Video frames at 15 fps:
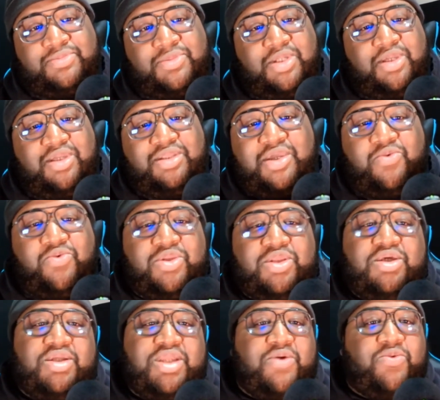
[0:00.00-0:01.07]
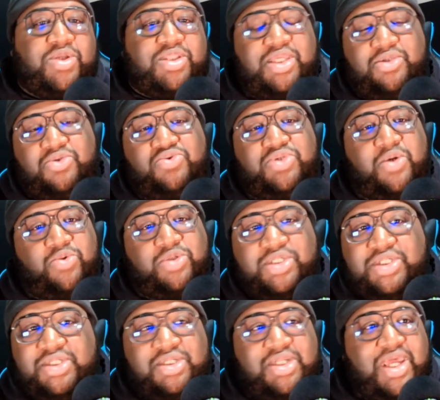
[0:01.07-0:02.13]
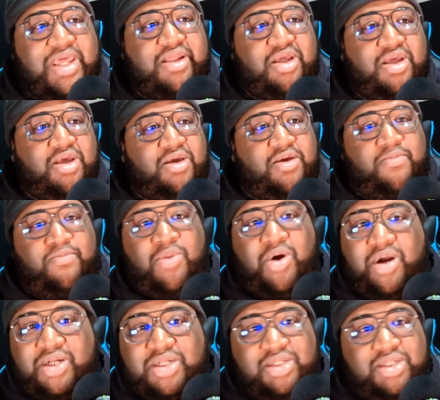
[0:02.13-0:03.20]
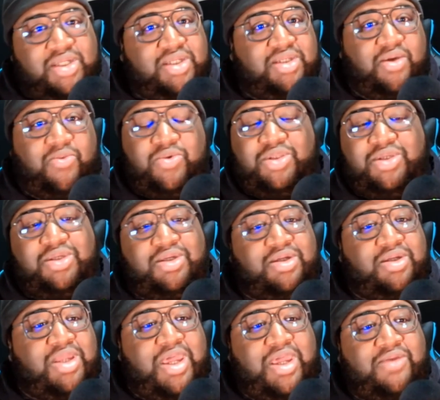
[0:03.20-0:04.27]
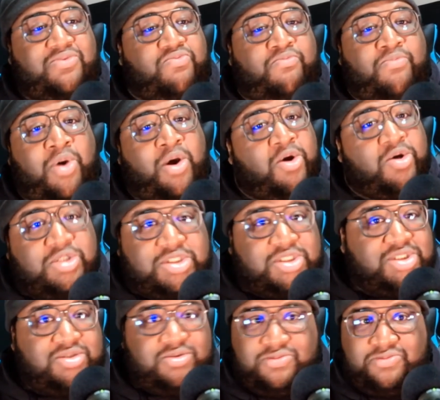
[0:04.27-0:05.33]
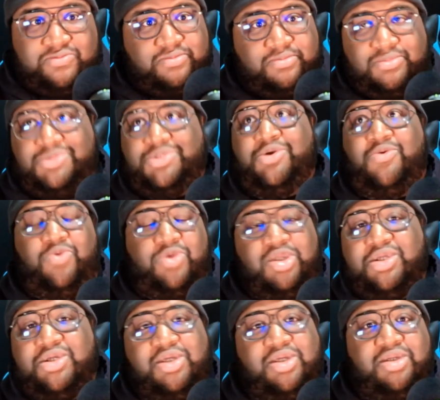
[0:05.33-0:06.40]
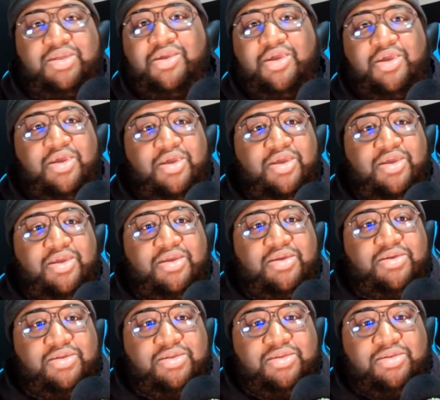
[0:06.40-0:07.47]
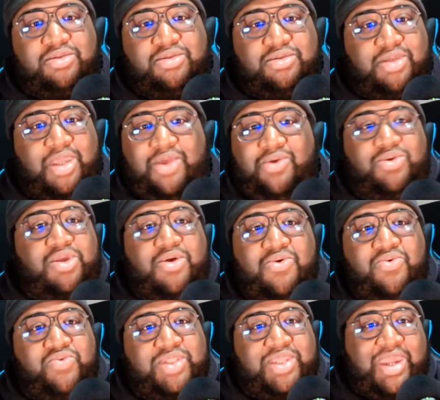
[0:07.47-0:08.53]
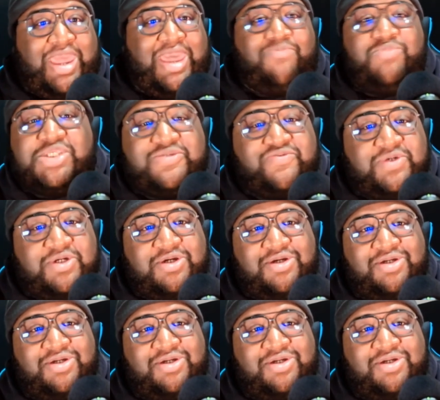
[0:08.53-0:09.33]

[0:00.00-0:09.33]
They're really good at what they do. They're really good at marketing. They're really good at merch. They're really good, I don't know, with the atmosphere.